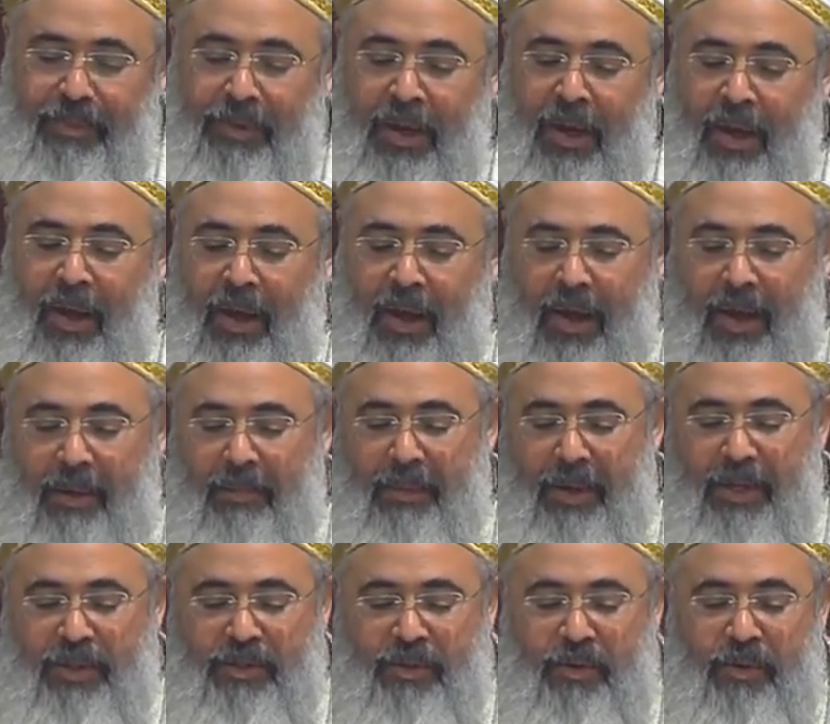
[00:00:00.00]
Um, and
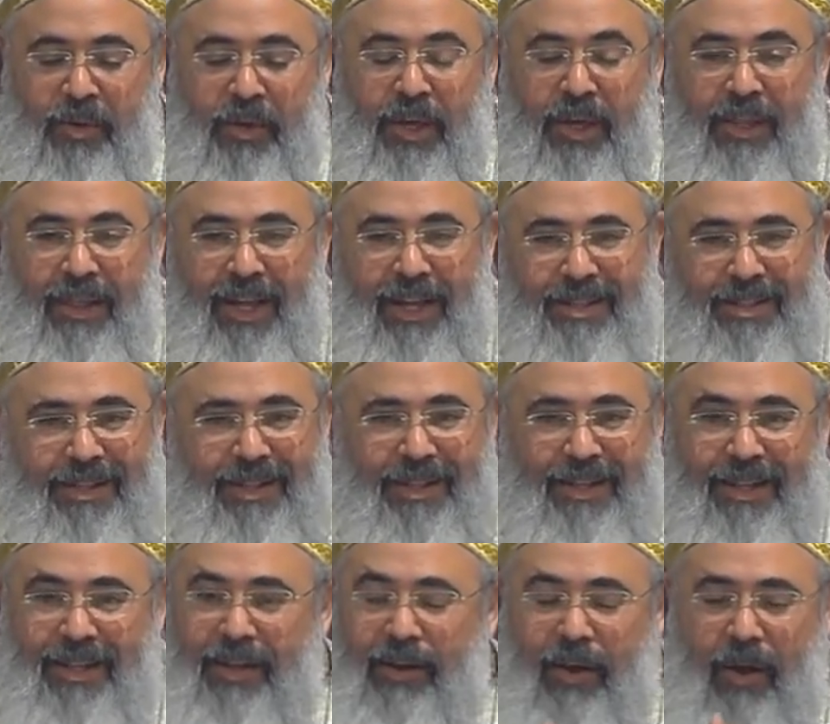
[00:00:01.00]
so that's the,
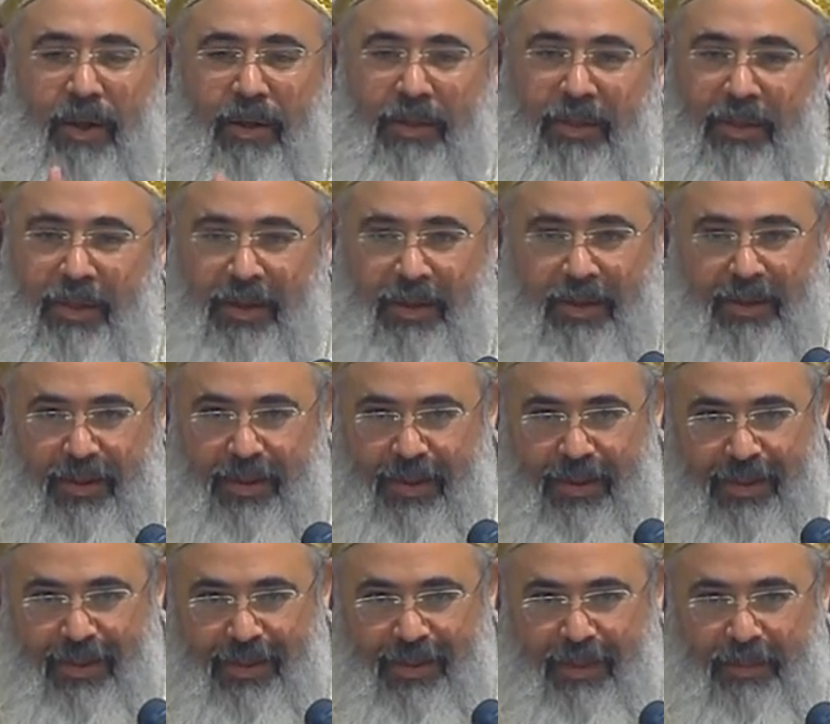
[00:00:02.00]
the
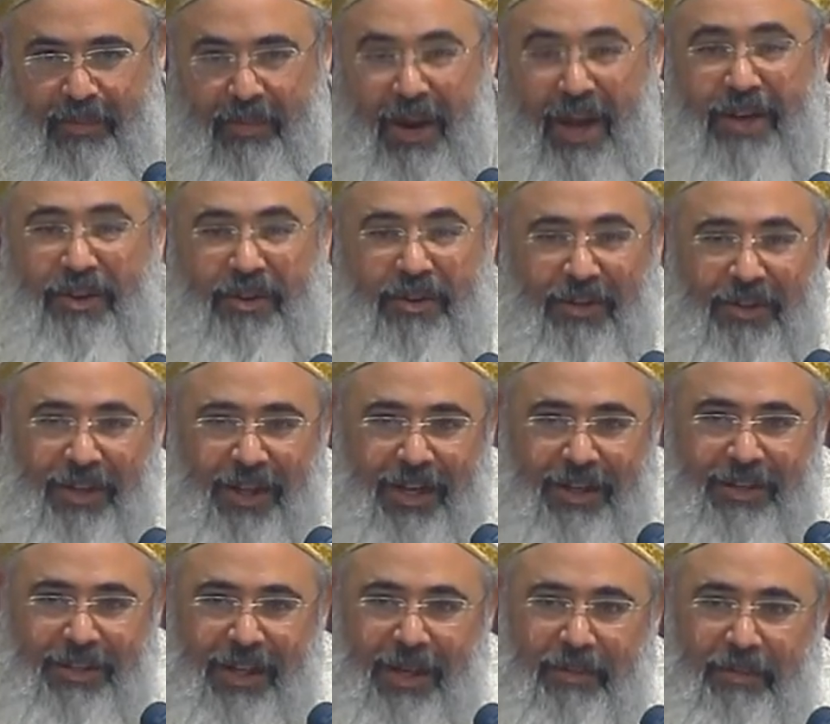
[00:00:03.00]
the practical next
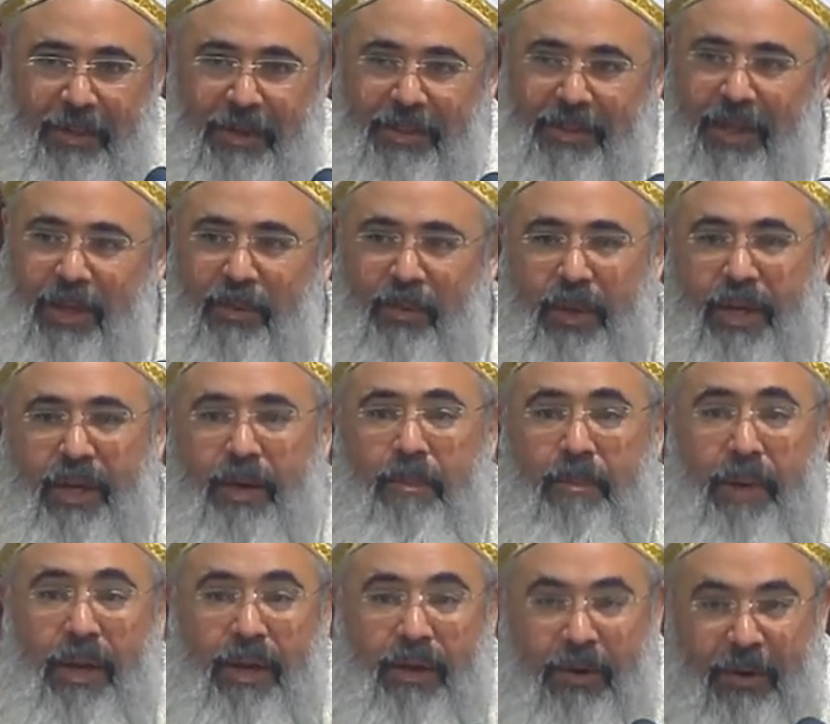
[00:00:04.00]
step is that we
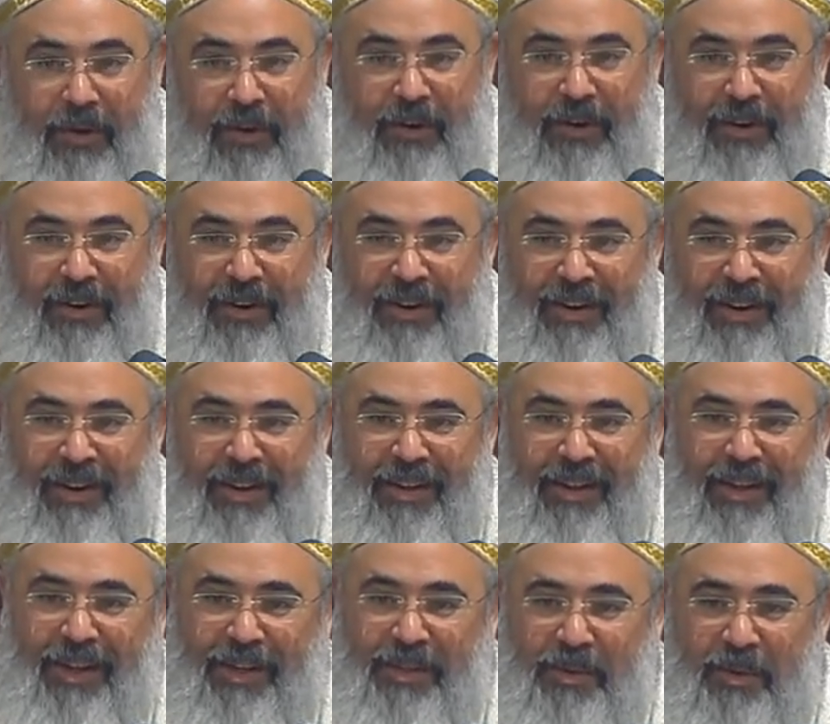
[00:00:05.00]
compare.
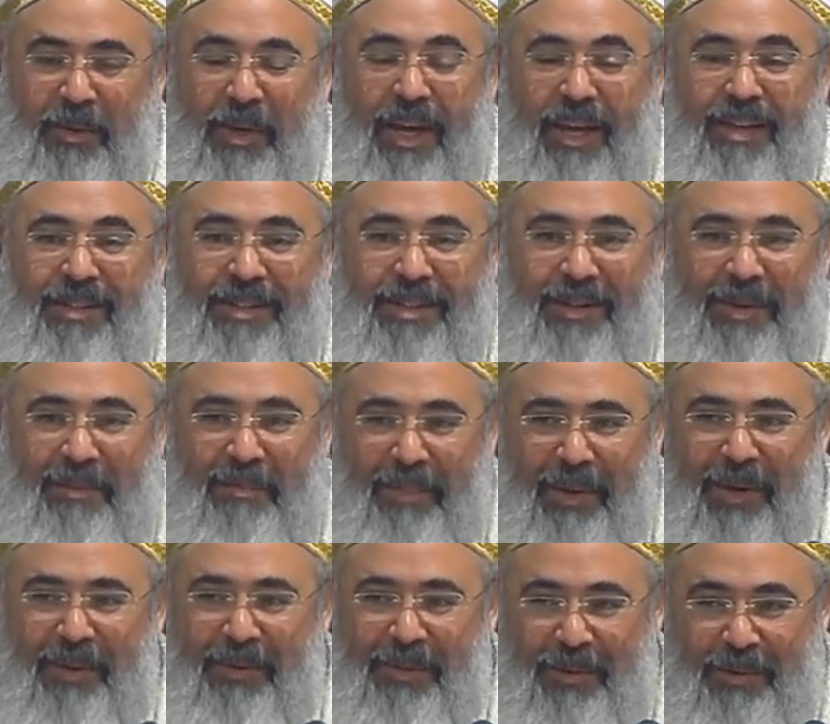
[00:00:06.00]
It's okay to compare
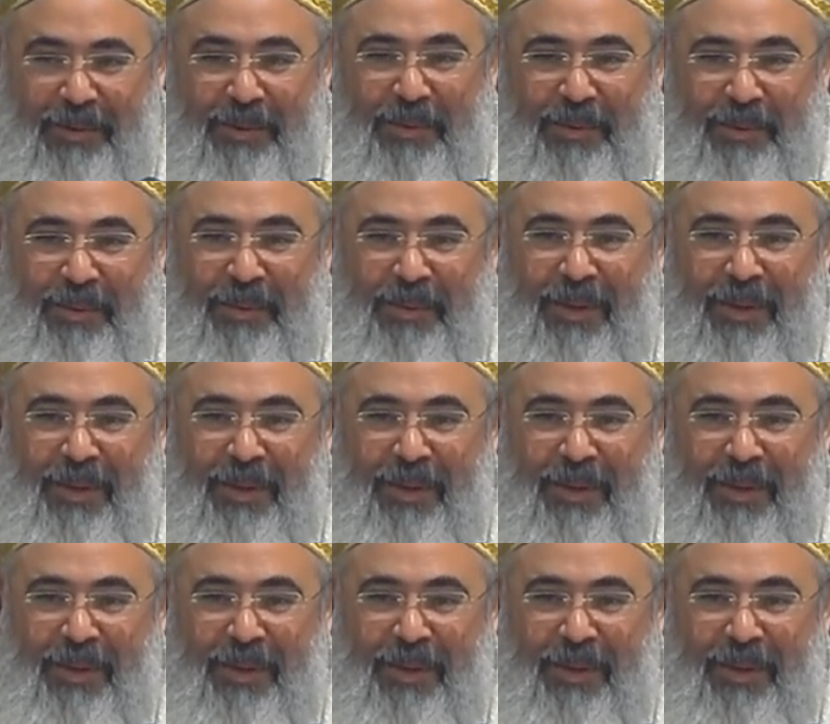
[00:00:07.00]
the two.